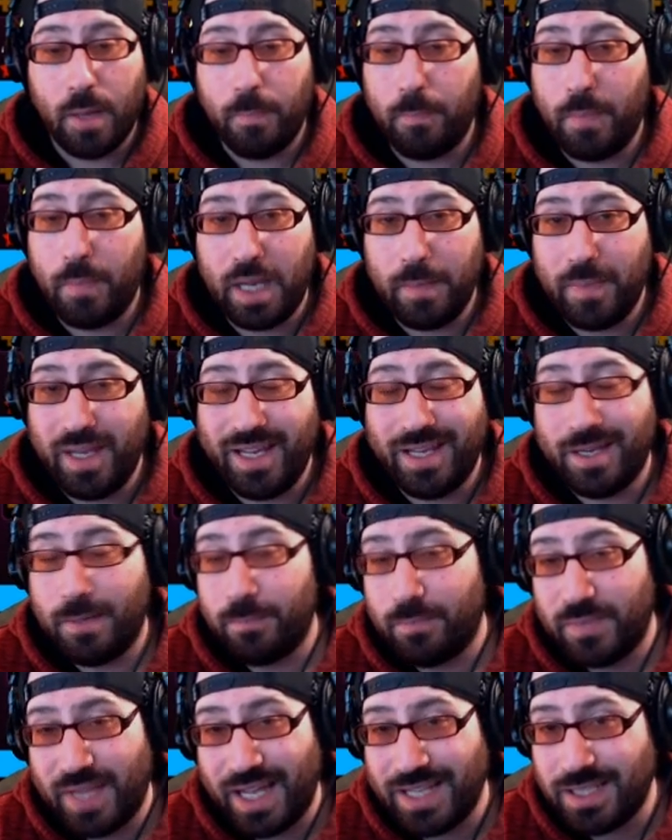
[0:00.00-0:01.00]
Maybe.
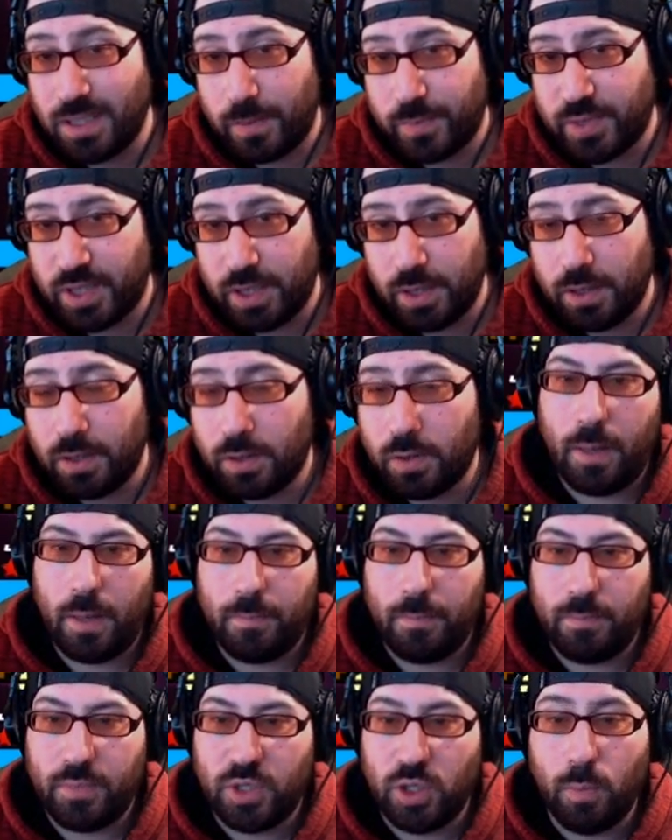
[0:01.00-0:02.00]
That's up to you.
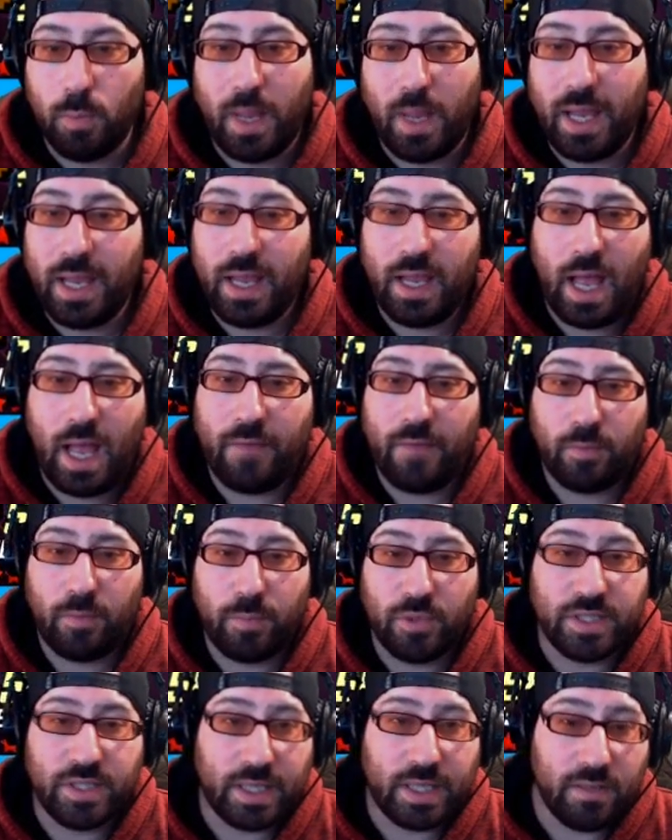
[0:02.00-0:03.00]
You may have a
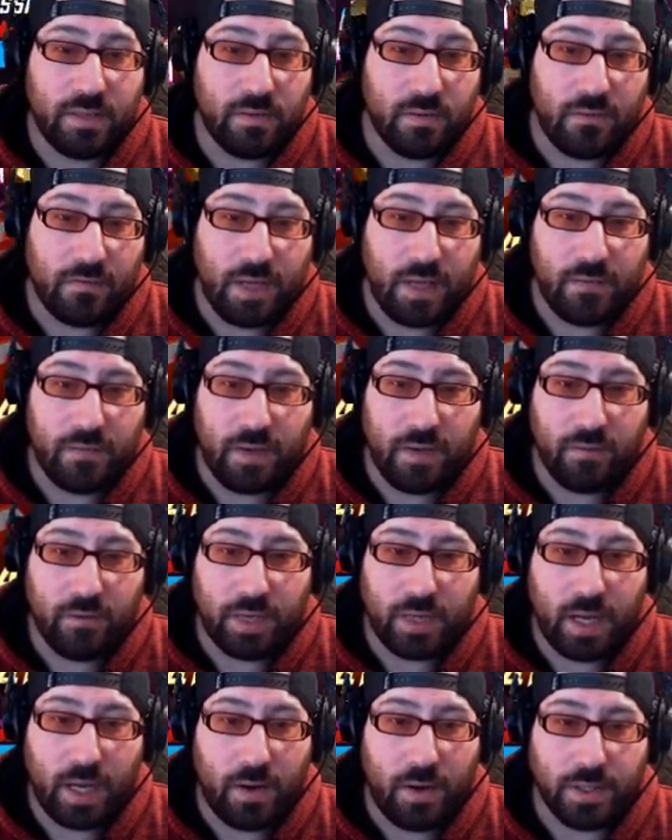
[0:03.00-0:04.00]
particular fan
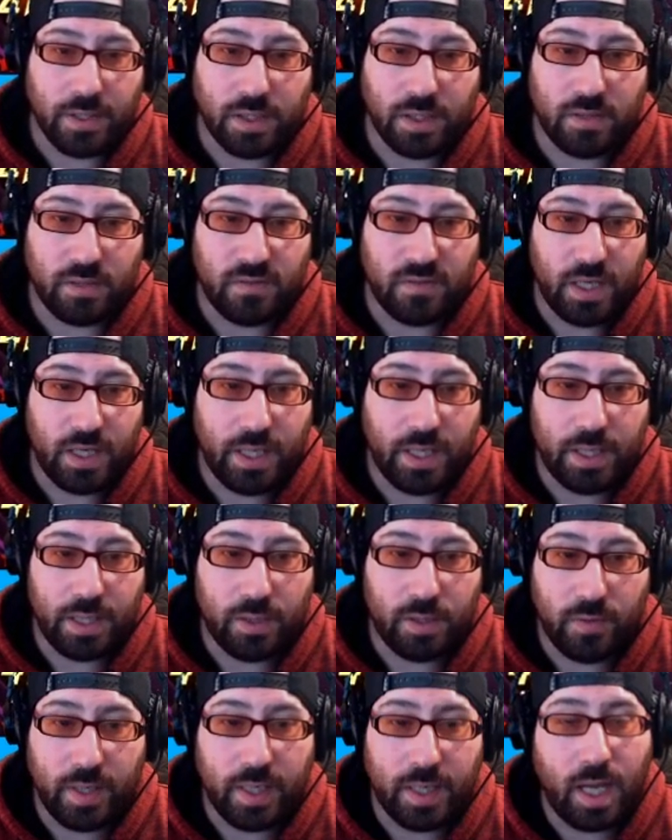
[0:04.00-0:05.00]
favorite character like
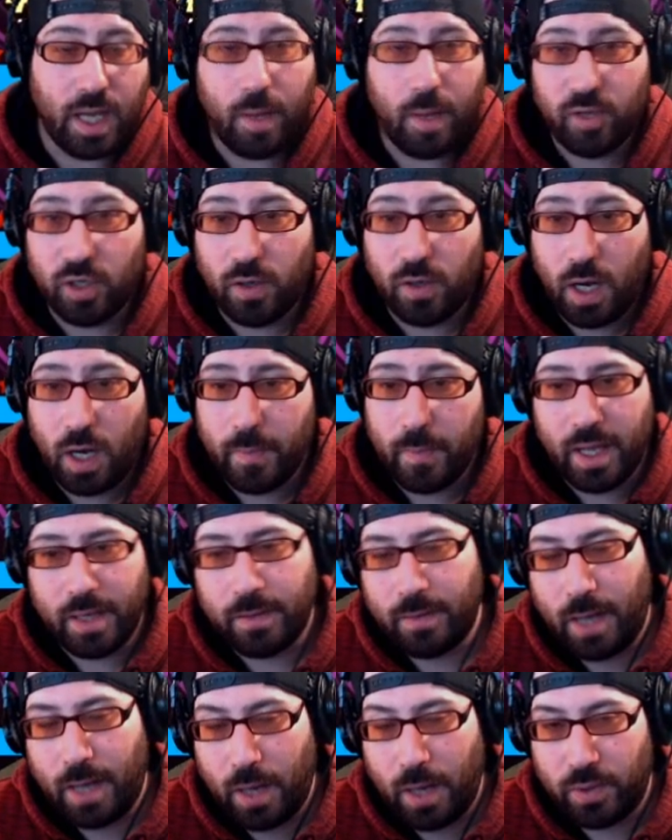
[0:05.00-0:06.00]
Green Goblin or Iron Man.
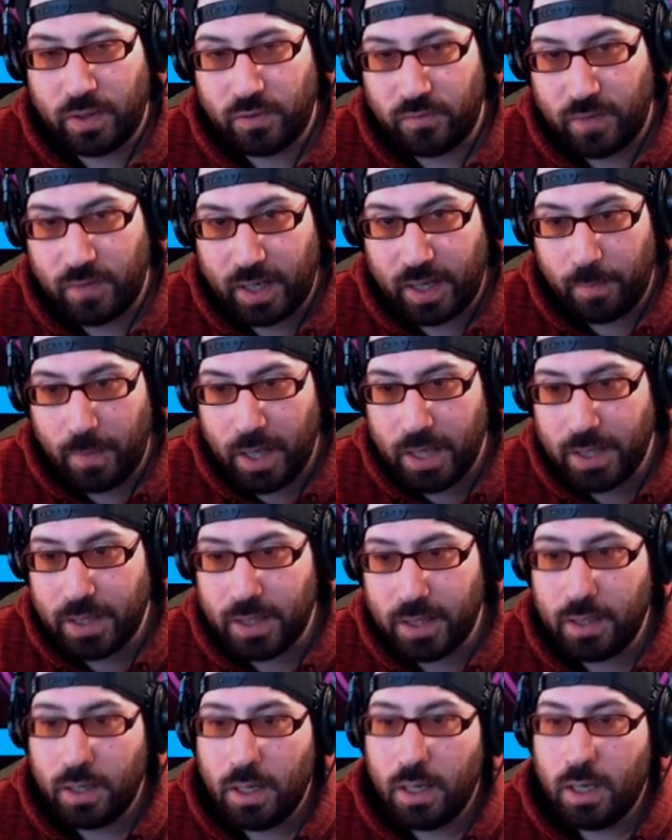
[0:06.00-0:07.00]
I wouldn't recommend
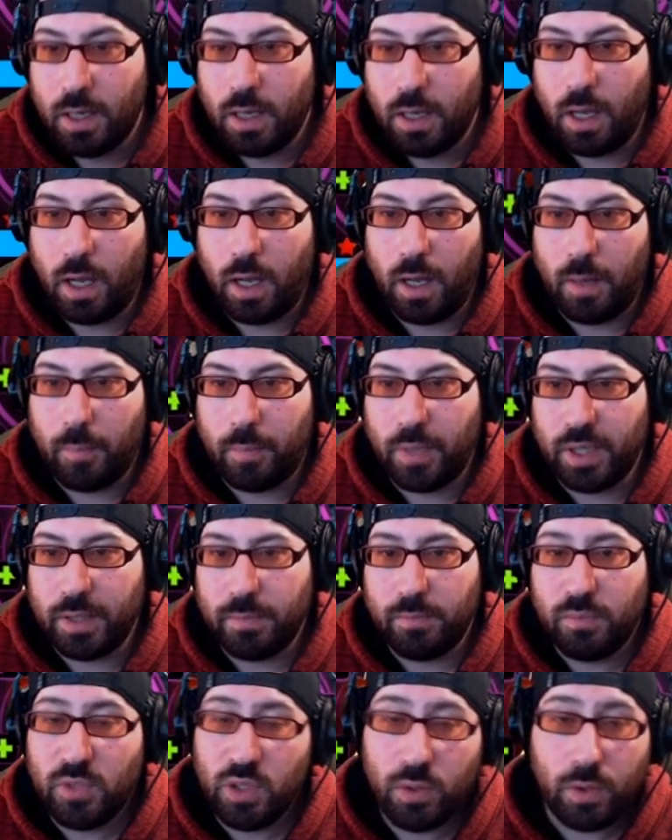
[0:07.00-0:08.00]
it, uh, but
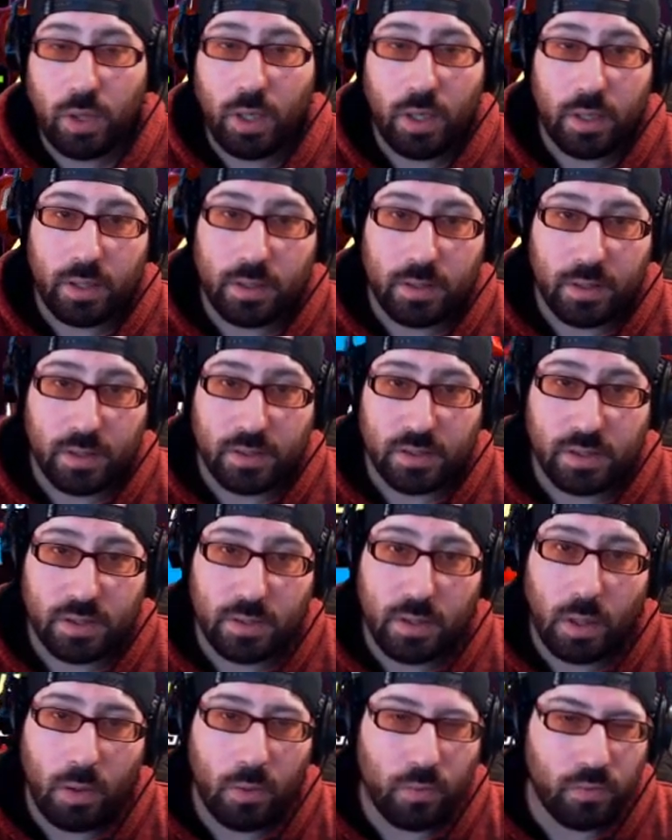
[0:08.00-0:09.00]
you could. There's
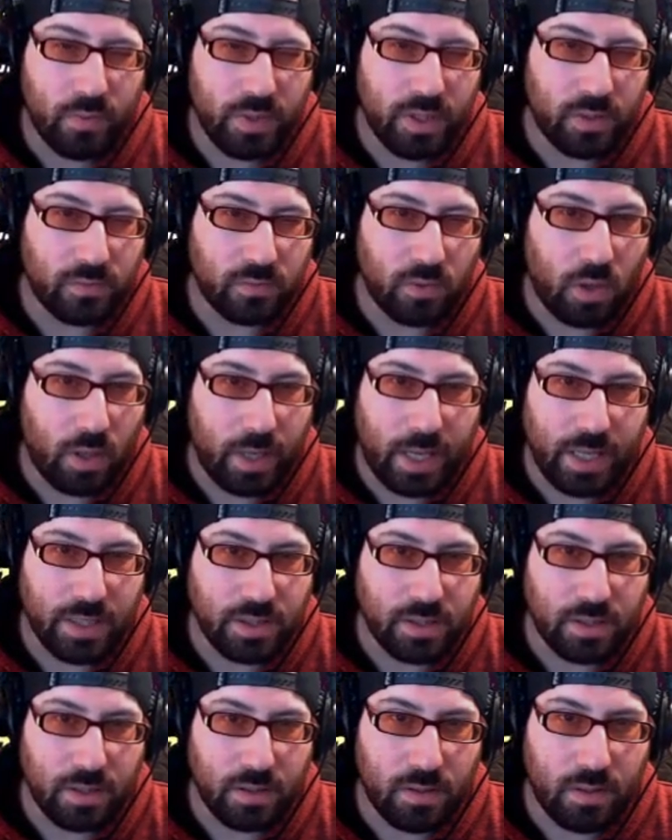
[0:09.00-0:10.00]
no real wrong
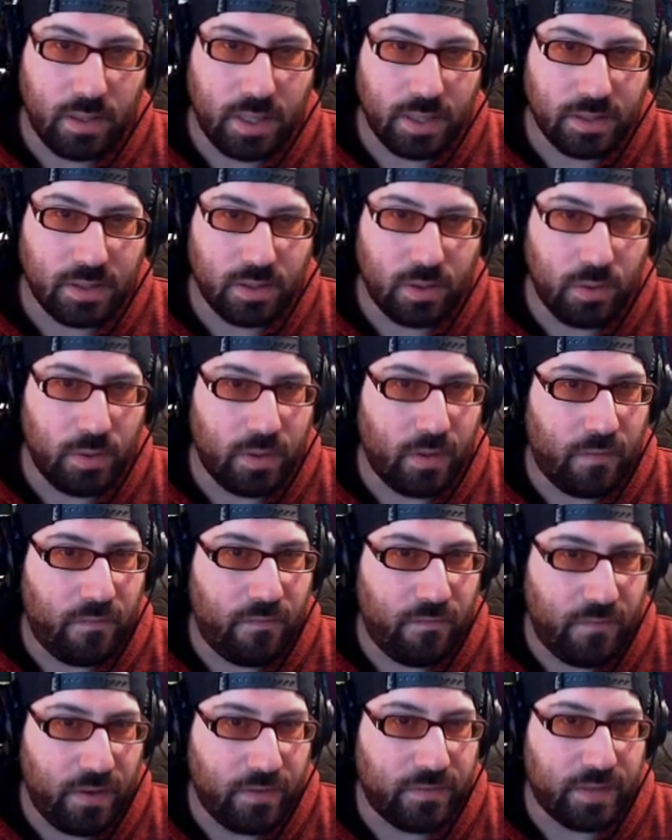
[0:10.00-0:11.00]
answer as to who the
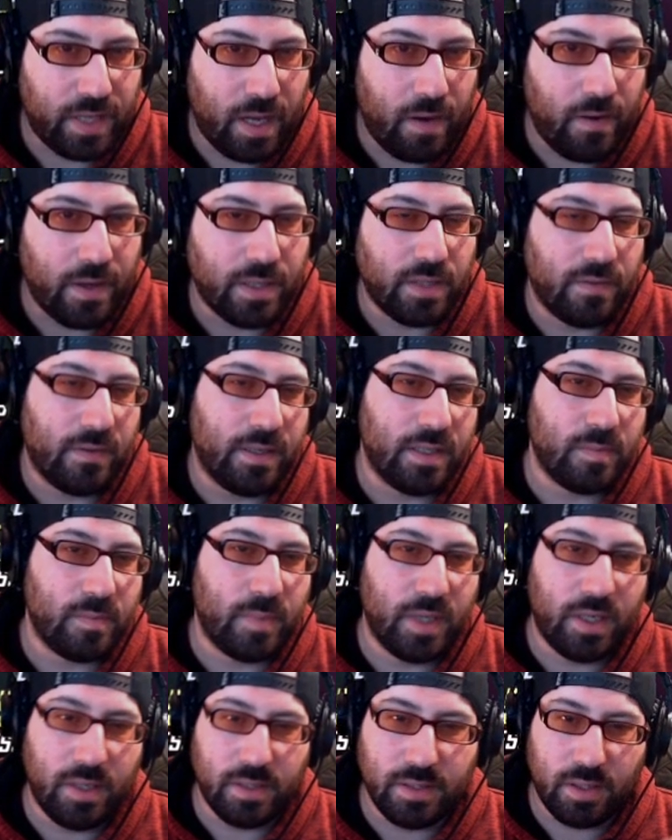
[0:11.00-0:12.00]
fifth character is,
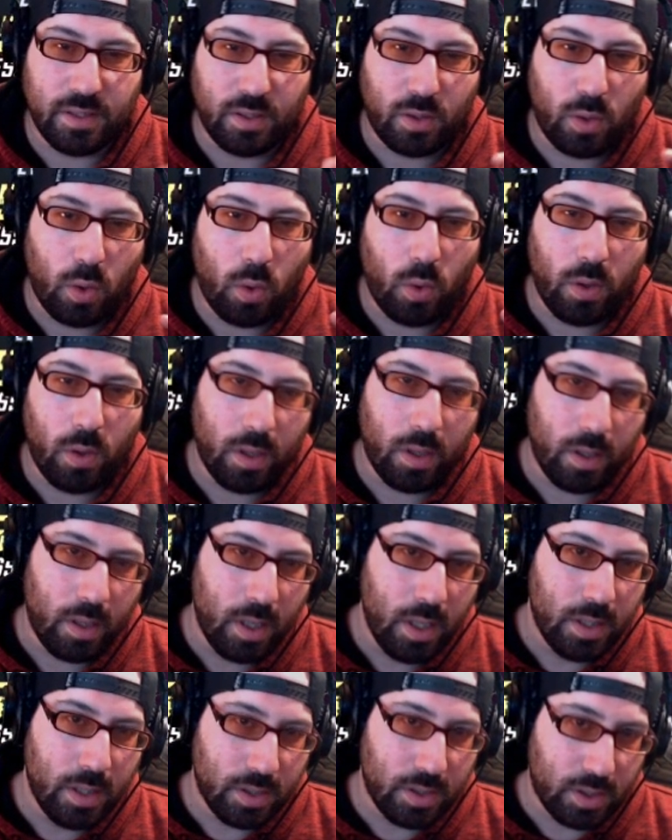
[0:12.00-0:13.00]
because the core
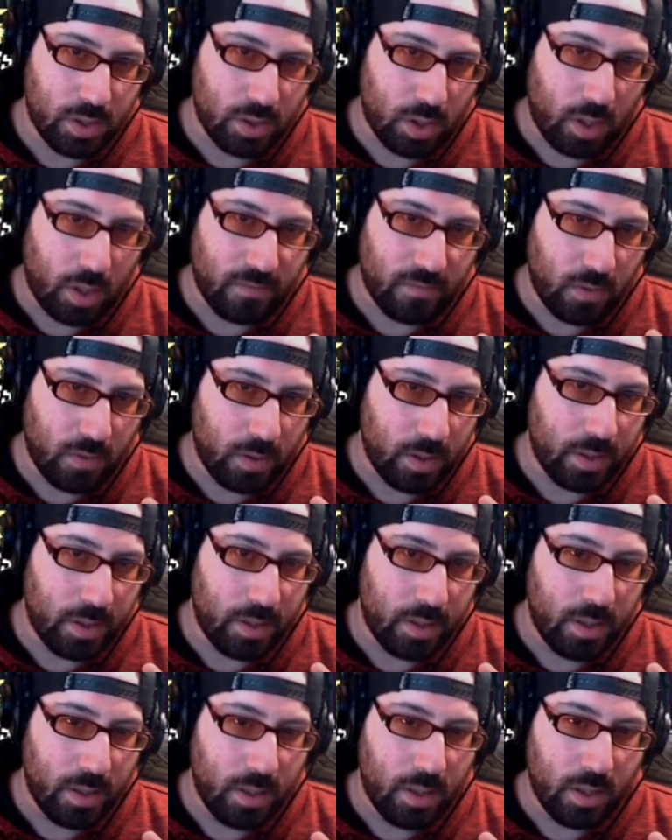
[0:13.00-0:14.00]
Star-Lord,
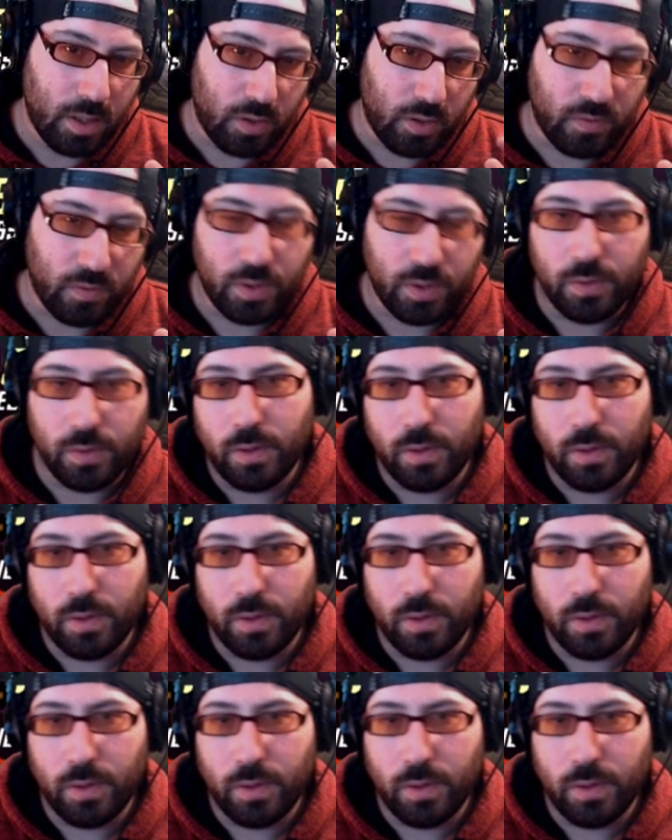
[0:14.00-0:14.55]
Groot,